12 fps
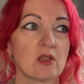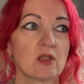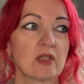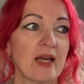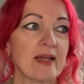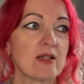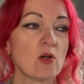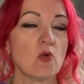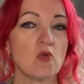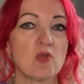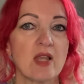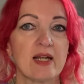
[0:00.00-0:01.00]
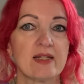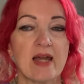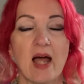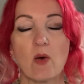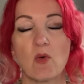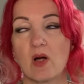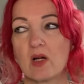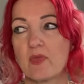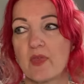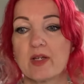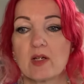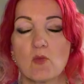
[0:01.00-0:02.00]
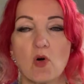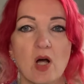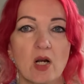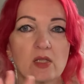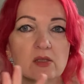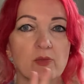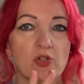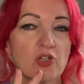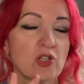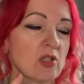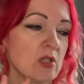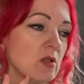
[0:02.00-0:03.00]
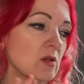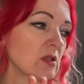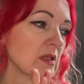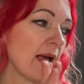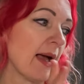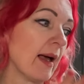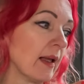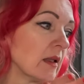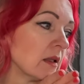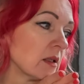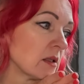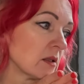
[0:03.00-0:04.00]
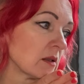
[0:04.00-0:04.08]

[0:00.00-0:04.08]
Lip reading: getting it all laid out and thinking what colours I'm going to use, and